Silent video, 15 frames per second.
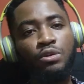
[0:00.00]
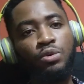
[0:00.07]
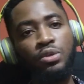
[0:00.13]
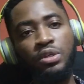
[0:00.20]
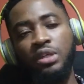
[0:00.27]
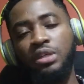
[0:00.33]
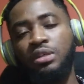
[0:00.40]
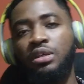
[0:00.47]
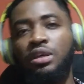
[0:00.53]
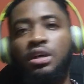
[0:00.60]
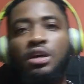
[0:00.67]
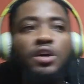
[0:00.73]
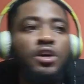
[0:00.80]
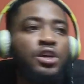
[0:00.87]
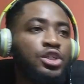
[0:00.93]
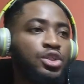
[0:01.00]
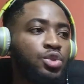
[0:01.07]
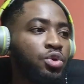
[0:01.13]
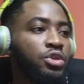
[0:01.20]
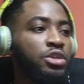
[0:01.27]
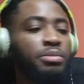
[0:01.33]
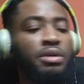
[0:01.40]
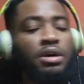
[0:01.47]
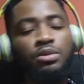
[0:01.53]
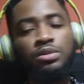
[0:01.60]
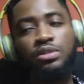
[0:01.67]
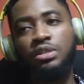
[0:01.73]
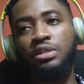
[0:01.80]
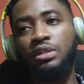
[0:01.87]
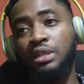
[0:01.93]
Okay. He's talking
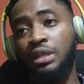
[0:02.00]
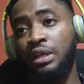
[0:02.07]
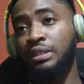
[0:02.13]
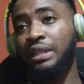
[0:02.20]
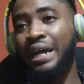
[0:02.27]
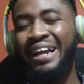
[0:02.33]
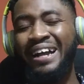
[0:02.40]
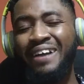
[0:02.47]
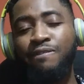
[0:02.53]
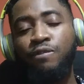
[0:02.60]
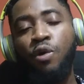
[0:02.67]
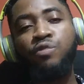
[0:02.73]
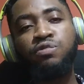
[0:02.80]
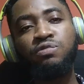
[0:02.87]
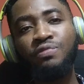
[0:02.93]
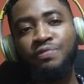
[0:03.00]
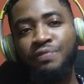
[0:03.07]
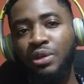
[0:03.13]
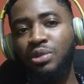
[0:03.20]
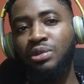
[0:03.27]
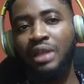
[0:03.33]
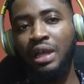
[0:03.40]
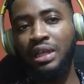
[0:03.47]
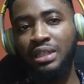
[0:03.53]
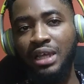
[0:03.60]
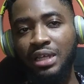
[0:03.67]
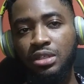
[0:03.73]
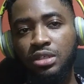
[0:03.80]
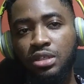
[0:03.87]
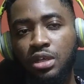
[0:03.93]
about, and I have often felt like
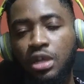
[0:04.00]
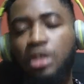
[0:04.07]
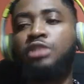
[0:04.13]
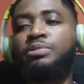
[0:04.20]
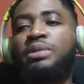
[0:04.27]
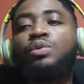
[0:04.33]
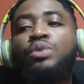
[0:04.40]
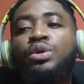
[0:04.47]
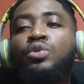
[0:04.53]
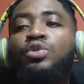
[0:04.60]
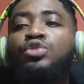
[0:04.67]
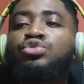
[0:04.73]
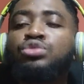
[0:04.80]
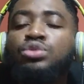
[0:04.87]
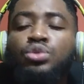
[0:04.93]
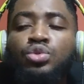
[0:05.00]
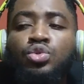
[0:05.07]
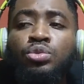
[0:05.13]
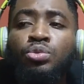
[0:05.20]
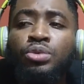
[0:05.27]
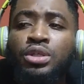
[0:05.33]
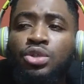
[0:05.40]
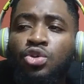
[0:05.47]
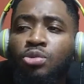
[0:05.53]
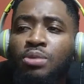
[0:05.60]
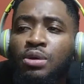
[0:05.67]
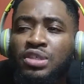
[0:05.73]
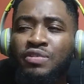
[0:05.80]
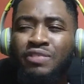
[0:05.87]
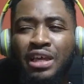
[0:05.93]
that, probably when going through YouTube, when they talk
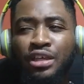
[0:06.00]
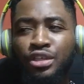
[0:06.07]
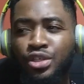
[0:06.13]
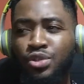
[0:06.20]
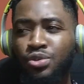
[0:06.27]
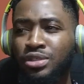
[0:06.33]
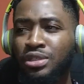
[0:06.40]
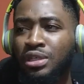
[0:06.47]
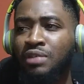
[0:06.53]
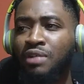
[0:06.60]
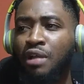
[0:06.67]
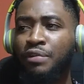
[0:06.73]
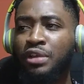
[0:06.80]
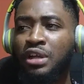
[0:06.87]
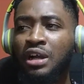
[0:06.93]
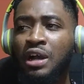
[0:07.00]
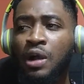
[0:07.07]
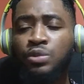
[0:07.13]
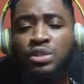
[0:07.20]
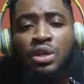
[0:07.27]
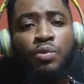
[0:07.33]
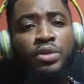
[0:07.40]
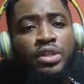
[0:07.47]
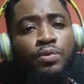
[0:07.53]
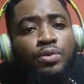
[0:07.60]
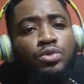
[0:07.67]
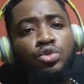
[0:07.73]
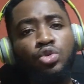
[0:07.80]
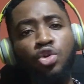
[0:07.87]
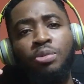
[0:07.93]
about civilizations, they leave Africa out. And when they
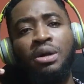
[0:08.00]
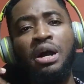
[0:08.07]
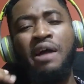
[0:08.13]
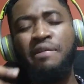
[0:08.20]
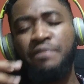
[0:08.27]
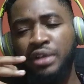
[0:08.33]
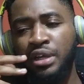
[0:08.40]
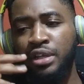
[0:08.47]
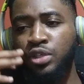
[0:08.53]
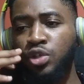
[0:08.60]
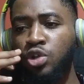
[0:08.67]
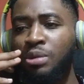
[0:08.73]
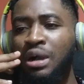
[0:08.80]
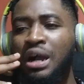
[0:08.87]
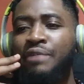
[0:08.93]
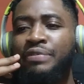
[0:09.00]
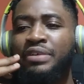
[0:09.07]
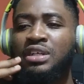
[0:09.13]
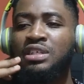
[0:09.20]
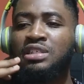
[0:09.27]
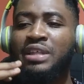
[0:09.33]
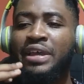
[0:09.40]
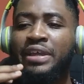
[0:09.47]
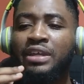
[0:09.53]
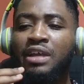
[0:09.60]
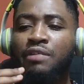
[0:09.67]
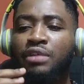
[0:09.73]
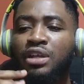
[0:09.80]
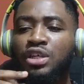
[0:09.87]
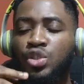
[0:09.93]
want to talk about Africa, they talk about Africans like
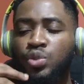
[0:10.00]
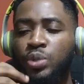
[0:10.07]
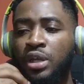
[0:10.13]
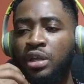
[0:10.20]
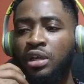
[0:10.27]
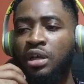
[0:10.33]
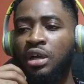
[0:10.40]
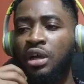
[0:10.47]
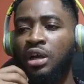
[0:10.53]
Africans where